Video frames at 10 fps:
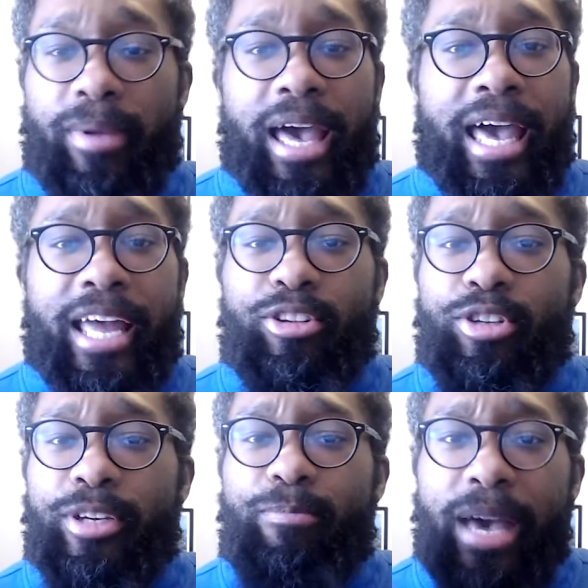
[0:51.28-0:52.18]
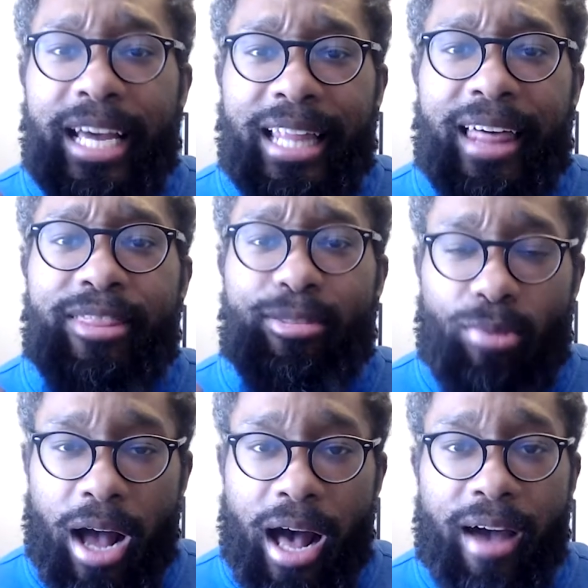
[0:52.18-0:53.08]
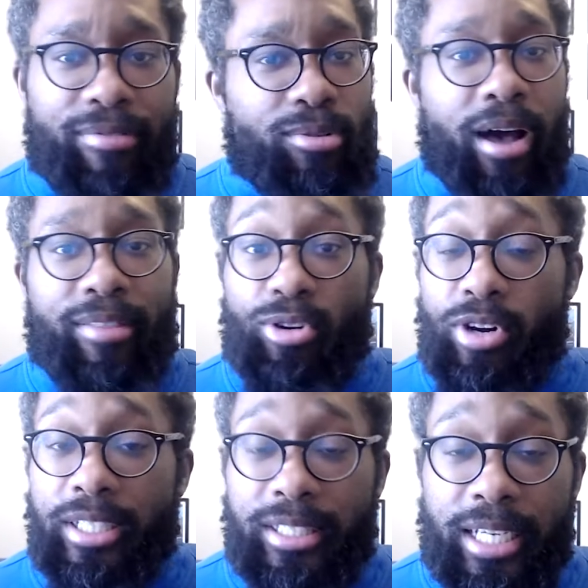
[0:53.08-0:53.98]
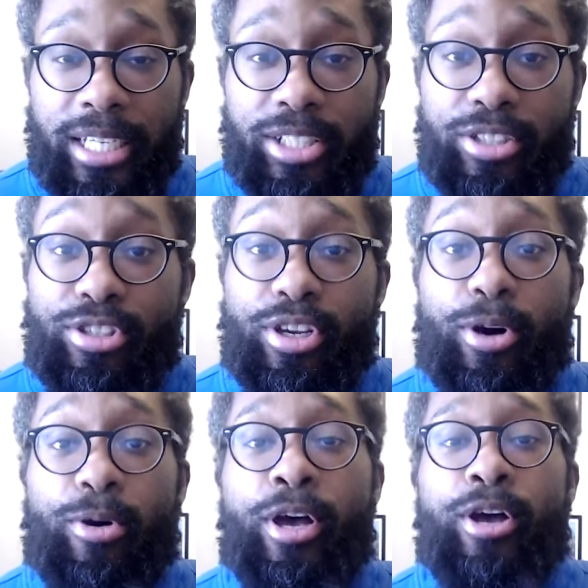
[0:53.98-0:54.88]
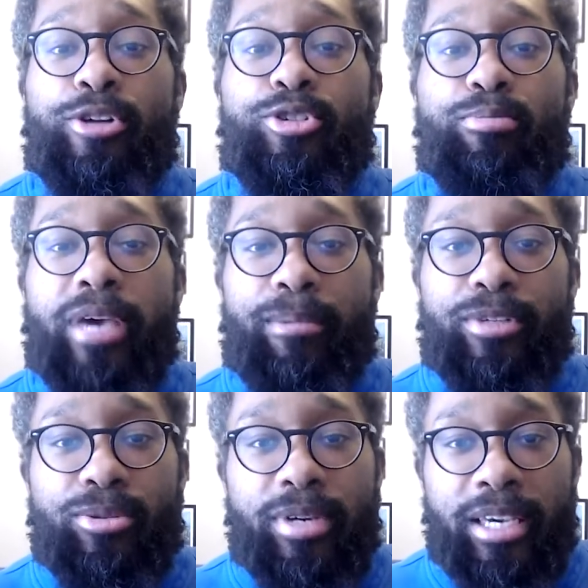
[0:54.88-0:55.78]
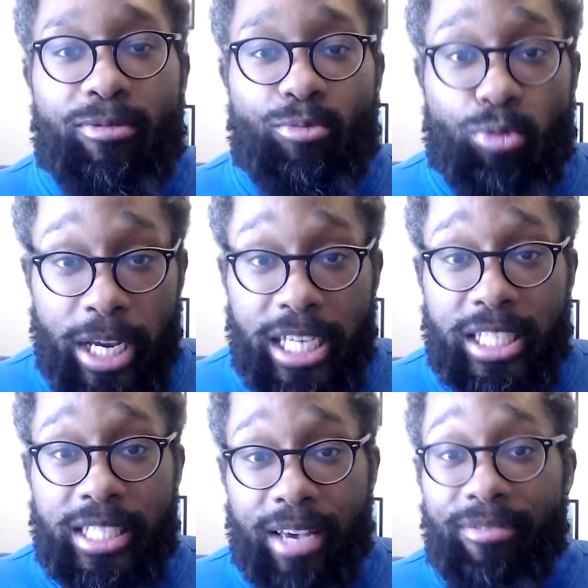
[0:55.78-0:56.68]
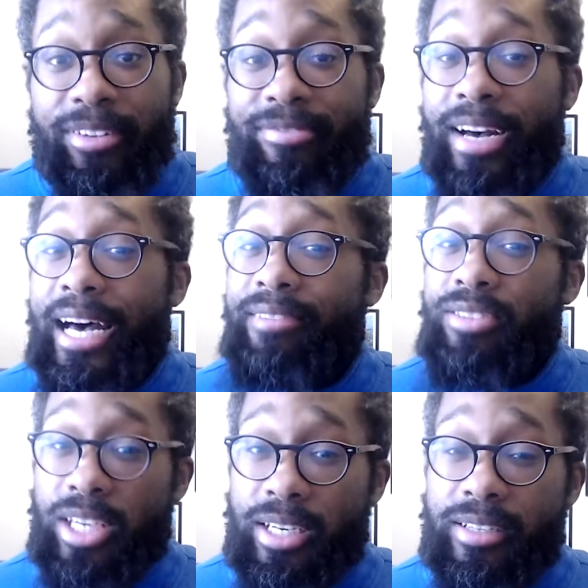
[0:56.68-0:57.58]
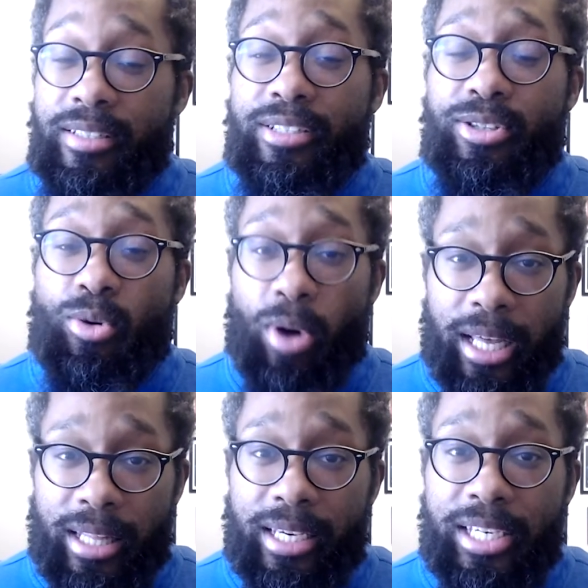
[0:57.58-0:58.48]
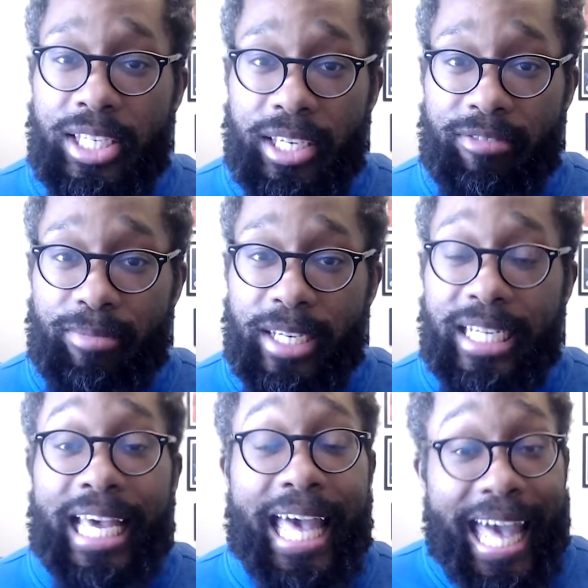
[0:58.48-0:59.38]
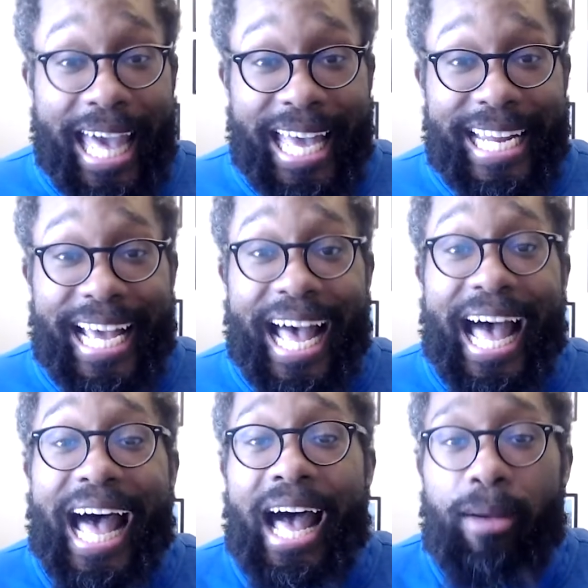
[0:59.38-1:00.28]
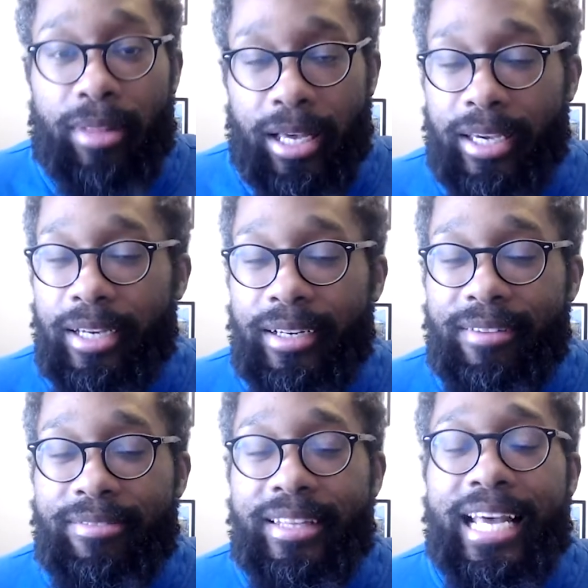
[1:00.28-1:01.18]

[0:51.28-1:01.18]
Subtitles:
and making that thrive throughout the organization. So to be able to reach 75 years is quite the achievement. And I'm lucky enough that